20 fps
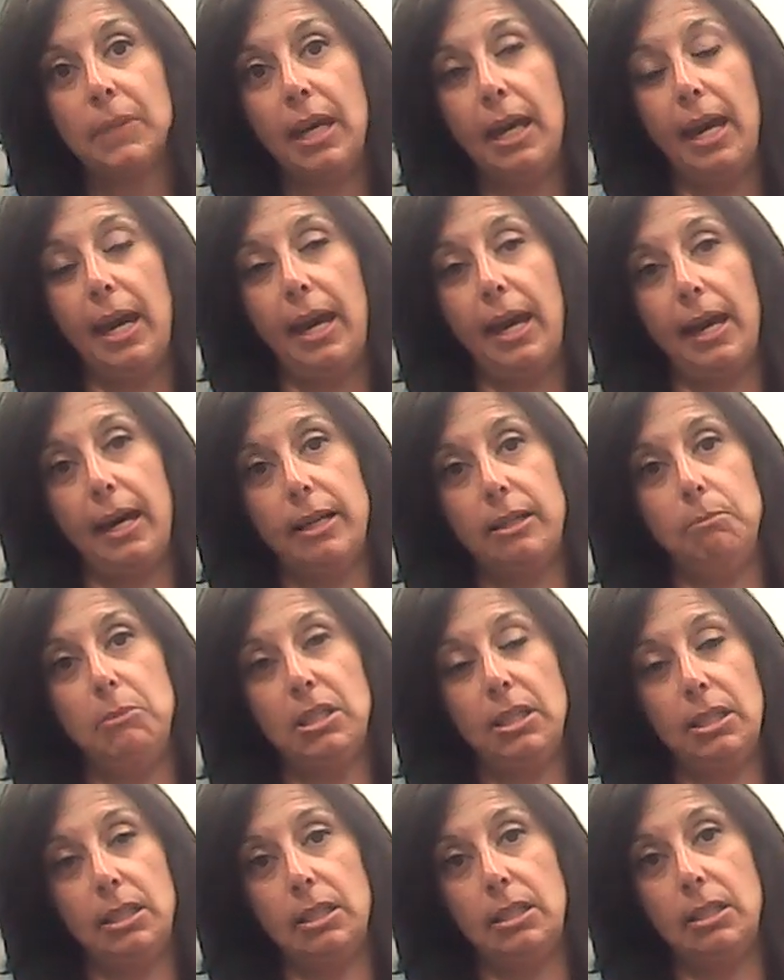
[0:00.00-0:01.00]
had
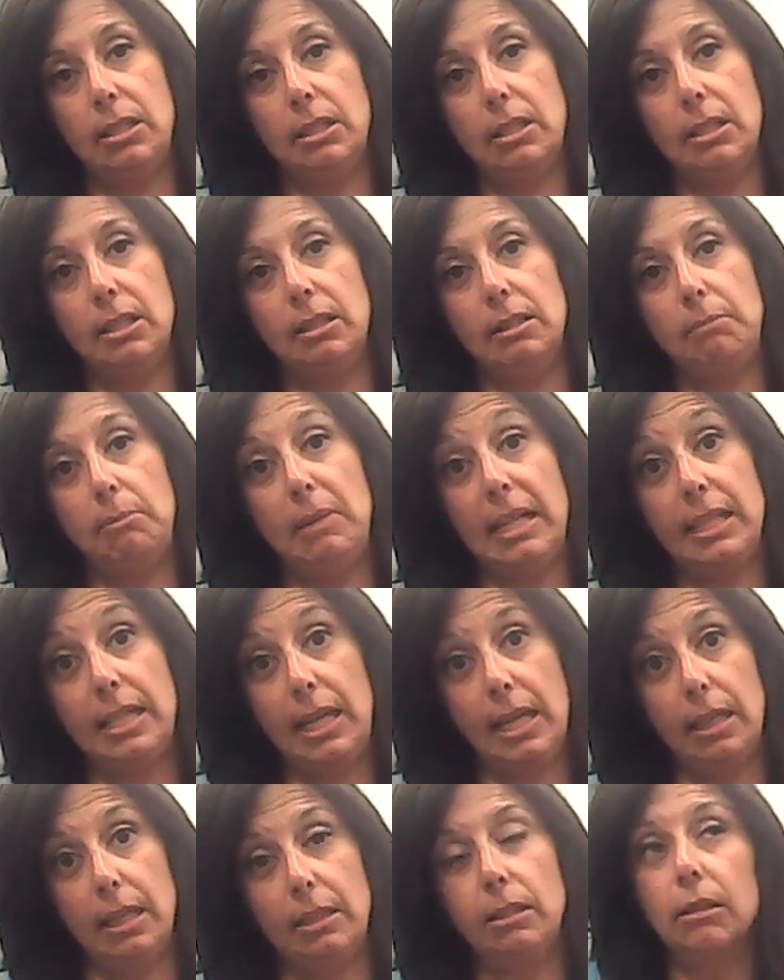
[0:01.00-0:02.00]
Mrs.
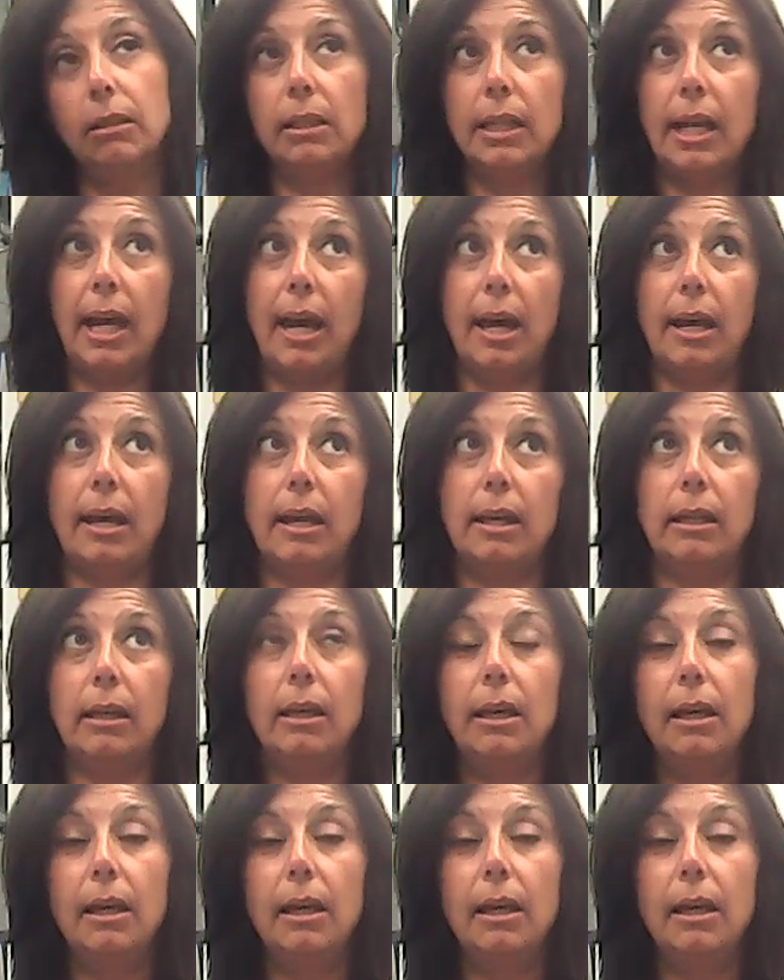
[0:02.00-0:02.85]
McDaniel, had